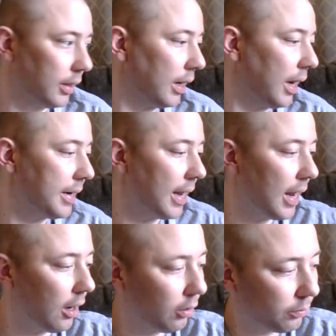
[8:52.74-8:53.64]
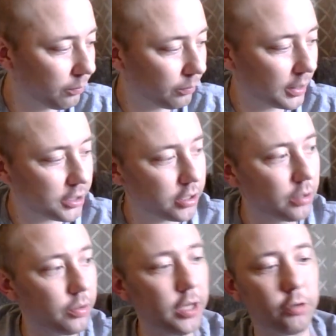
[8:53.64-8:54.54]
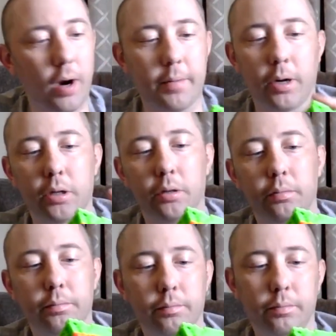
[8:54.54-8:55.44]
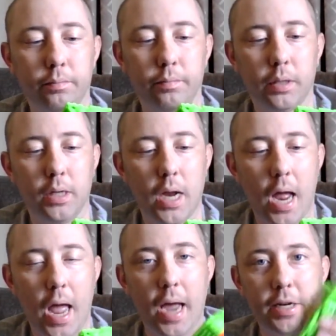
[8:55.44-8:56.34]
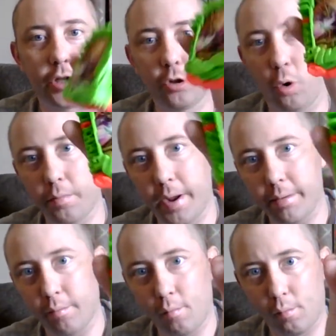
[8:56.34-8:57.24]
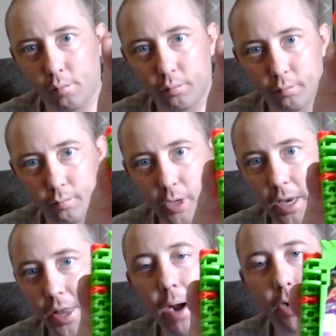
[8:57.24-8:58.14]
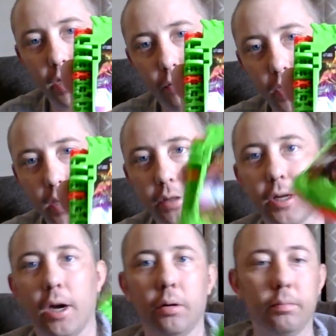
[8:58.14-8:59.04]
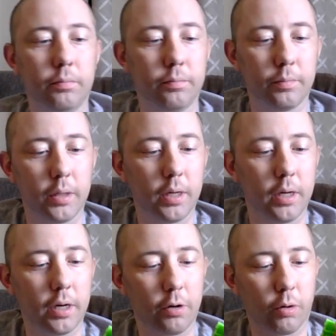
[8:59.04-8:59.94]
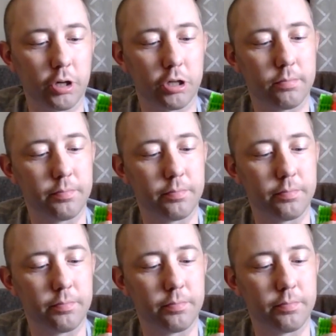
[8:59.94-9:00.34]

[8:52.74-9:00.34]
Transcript: And now, let's do this ride book. Swordman. That one I can read, so, of course.